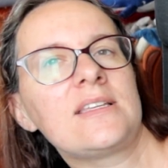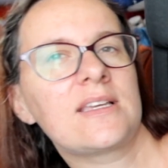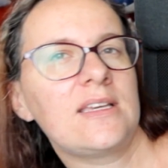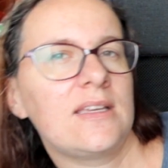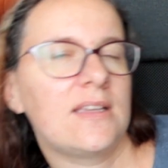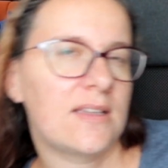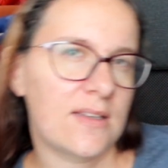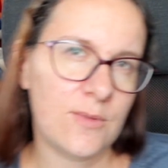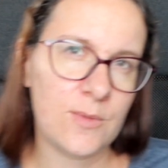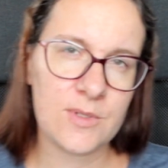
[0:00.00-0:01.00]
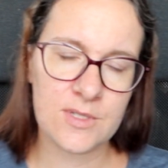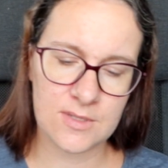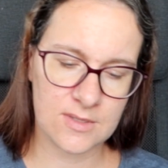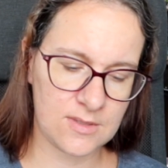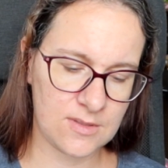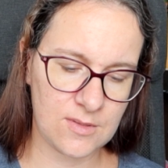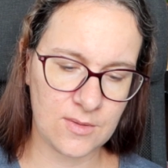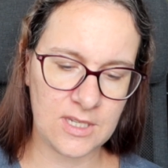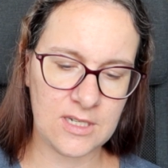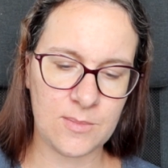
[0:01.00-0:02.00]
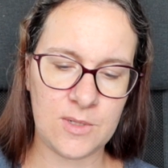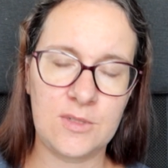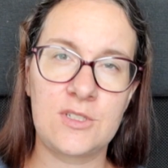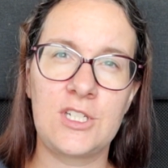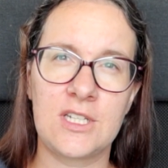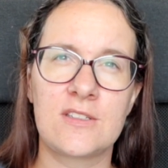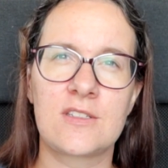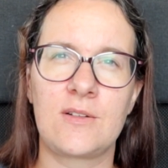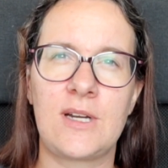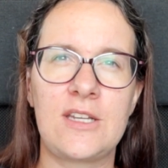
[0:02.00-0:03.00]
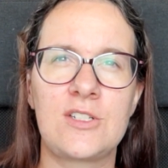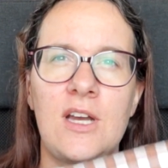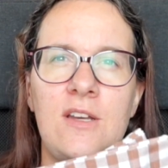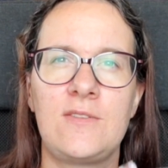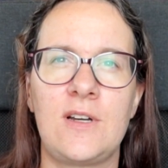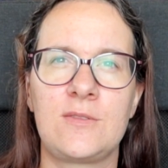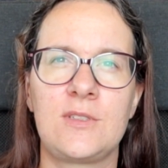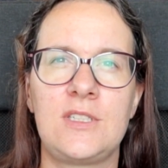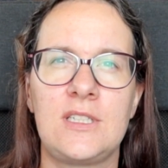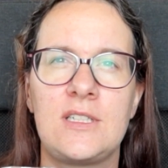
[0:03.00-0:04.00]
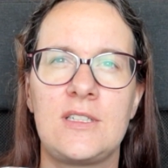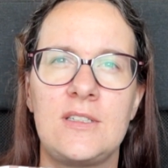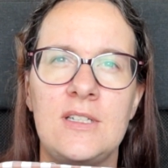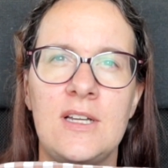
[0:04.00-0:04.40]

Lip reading: as I was talking about the chicken scratch, I found the